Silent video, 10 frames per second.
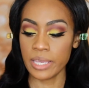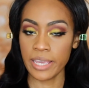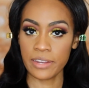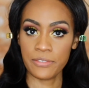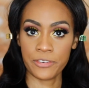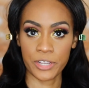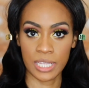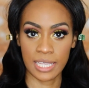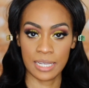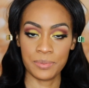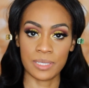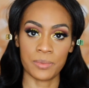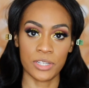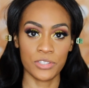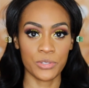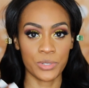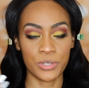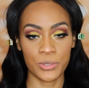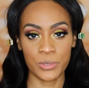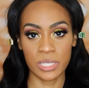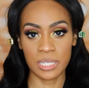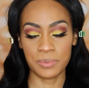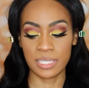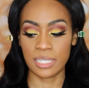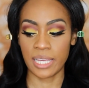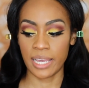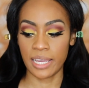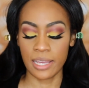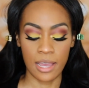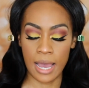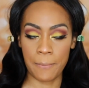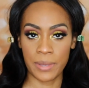And for lips, I'm going to do a nude lip today. I